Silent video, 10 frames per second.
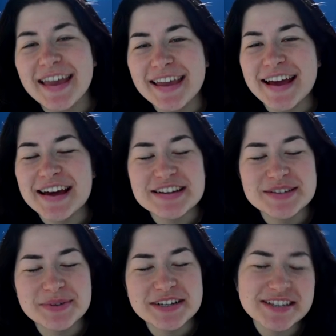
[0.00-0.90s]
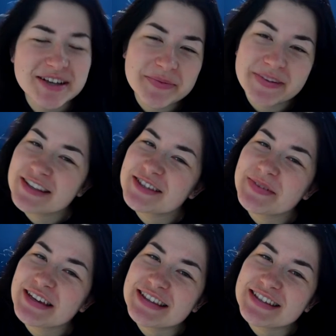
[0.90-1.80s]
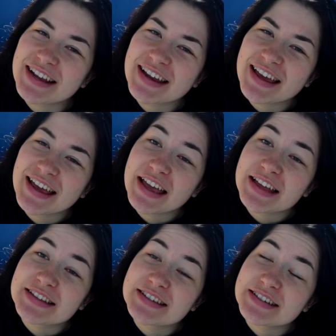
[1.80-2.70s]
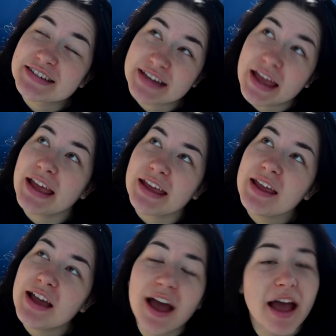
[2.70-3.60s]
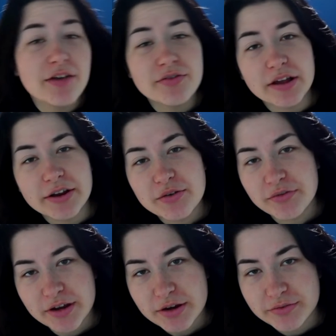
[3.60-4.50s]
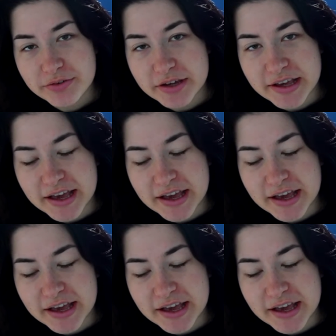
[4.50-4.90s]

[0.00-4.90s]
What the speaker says: Hey guys, what is up? It's me, it's Sanne, and today I've got a new video for you